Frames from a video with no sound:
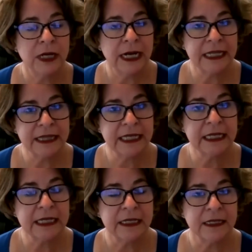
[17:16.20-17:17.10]
I
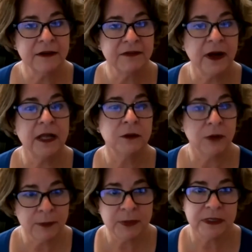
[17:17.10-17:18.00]
think the
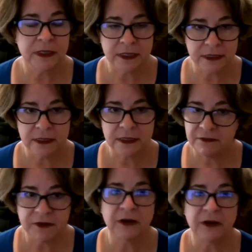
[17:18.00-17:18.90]
follow-up is
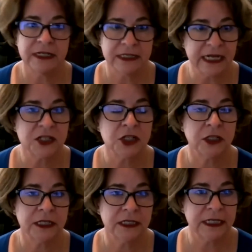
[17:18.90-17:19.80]
very
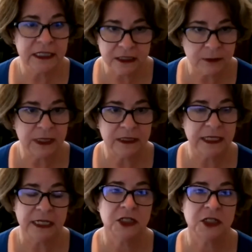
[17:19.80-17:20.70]
intentional and it needs to be
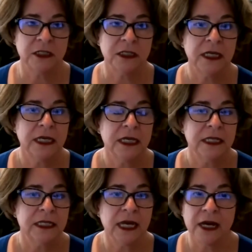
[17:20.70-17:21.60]
intentional.
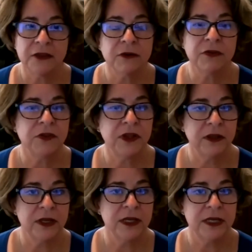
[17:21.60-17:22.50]
The other
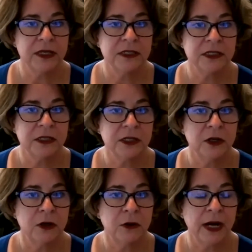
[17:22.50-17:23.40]
thing is,
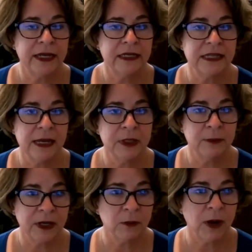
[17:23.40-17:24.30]
I examined
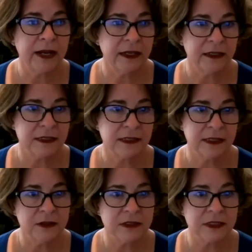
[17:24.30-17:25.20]
my writing
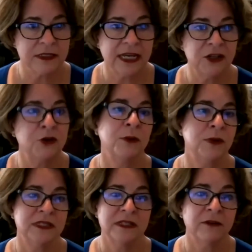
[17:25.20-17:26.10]
skills because I knew I
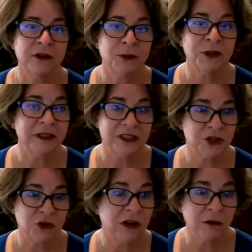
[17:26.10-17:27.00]
was never a really
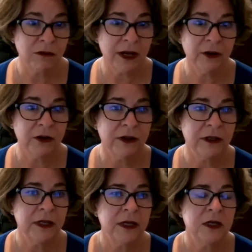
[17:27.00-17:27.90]
strong writer.
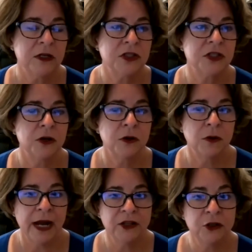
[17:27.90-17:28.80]

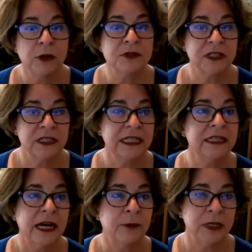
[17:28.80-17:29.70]
So I knew I was going to
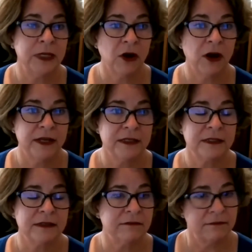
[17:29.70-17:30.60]
need that
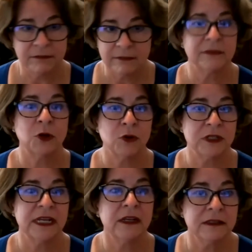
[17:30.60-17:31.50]
because the course
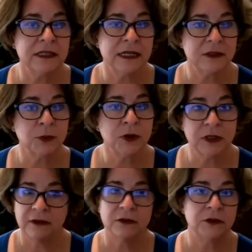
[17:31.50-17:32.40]
tells us we're going
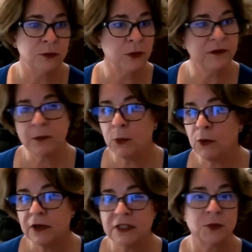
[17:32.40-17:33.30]
to either do brief
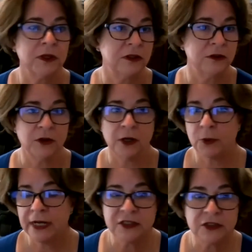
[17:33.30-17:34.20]
reports, we're going to do
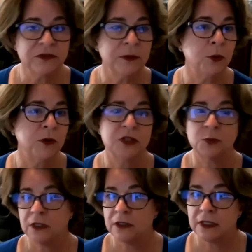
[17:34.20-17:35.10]
comprehensive reports,
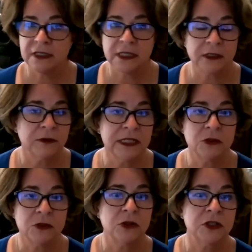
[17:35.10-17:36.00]
we're going to conduct
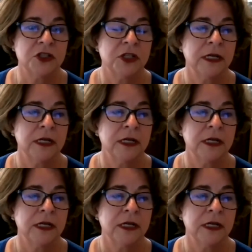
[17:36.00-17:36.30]
research.